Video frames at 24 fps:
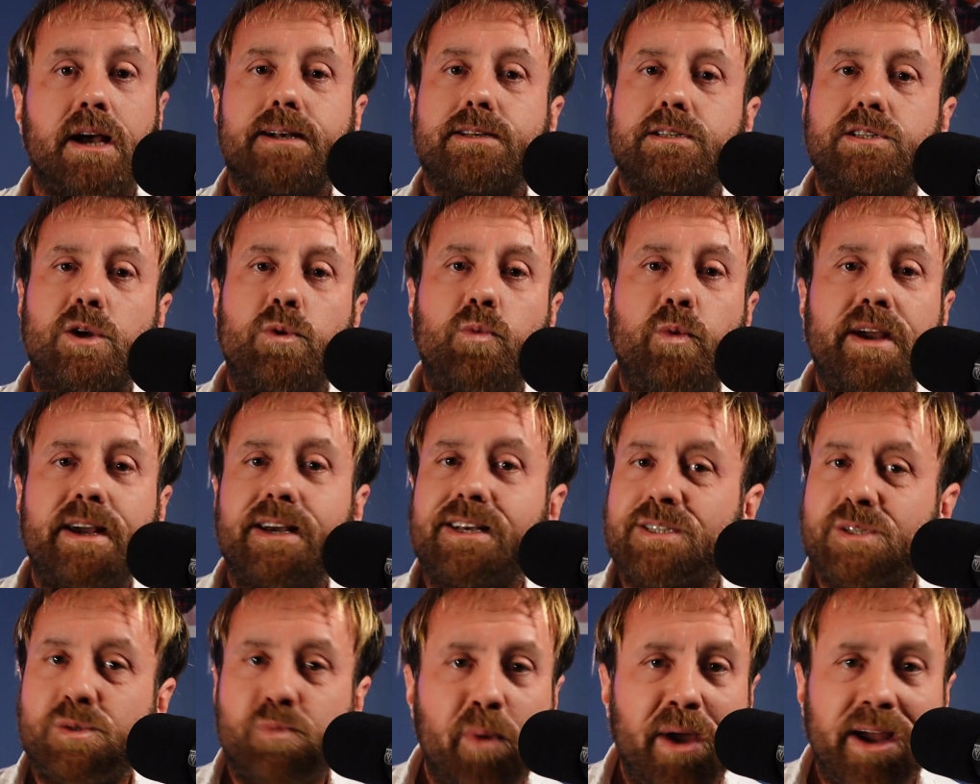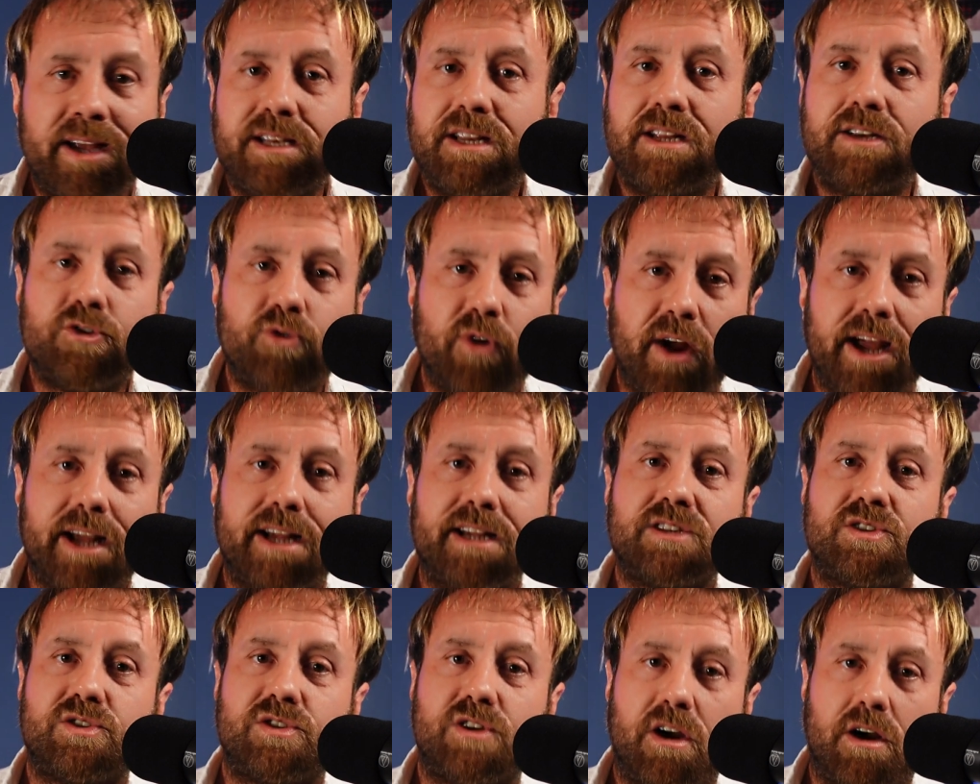so we expected
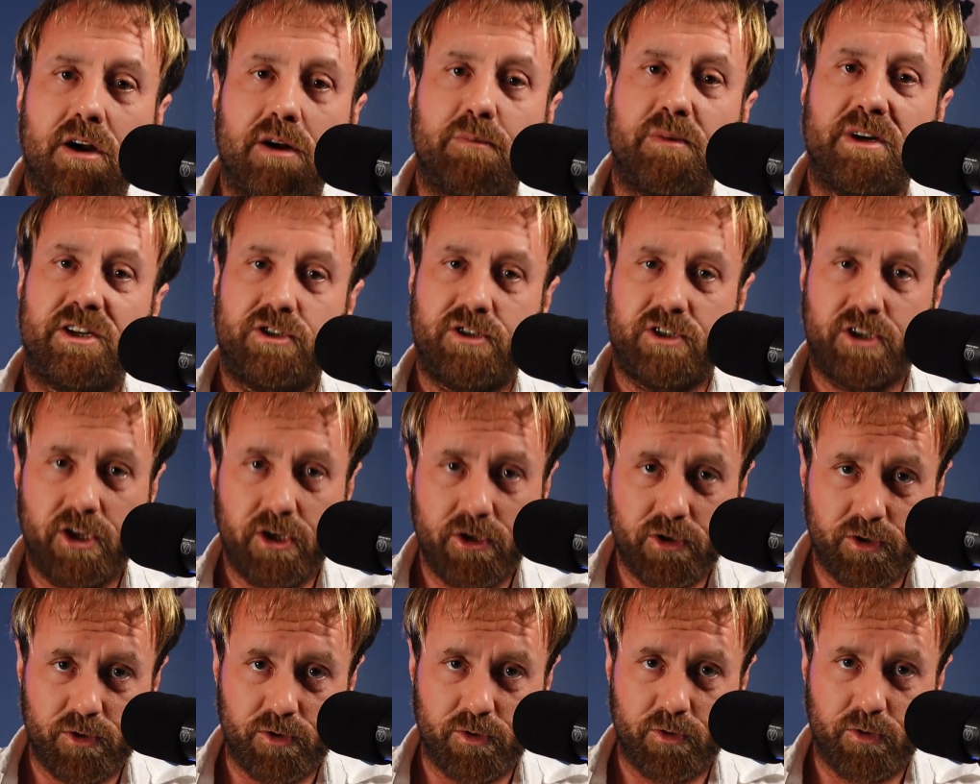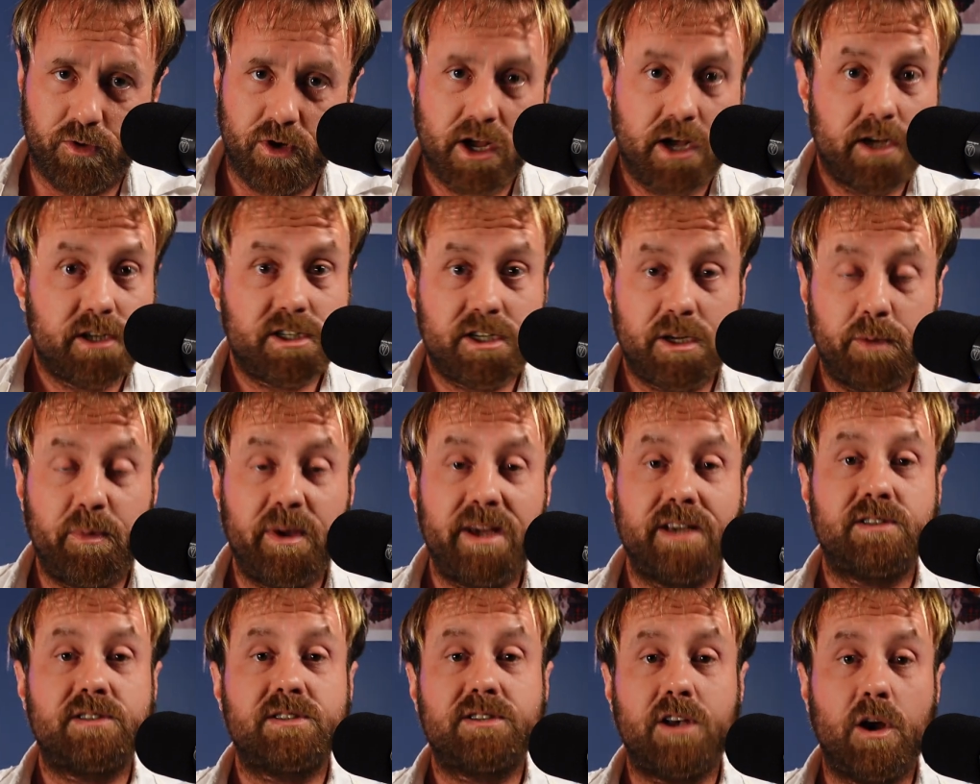Dragon's Dogma 2 to be
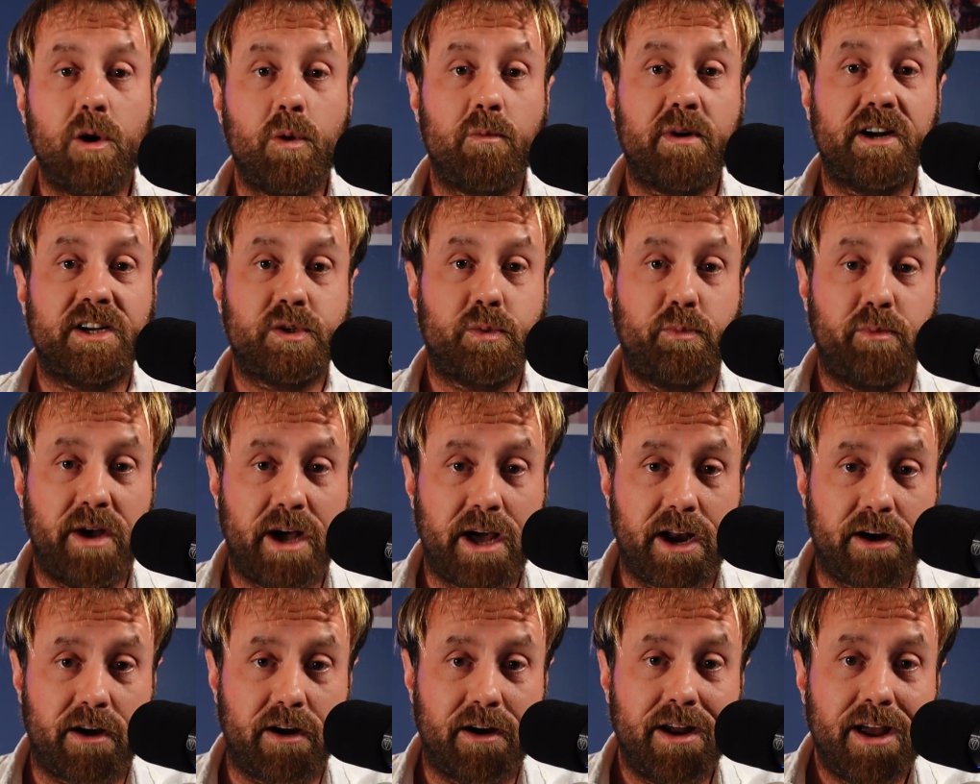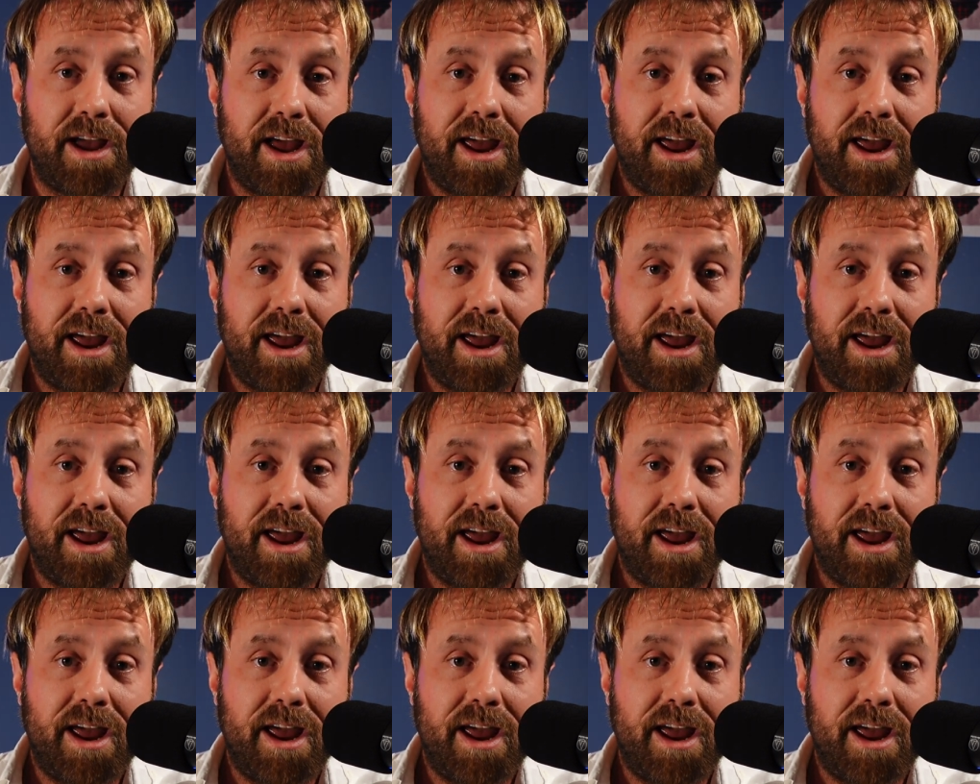so much better,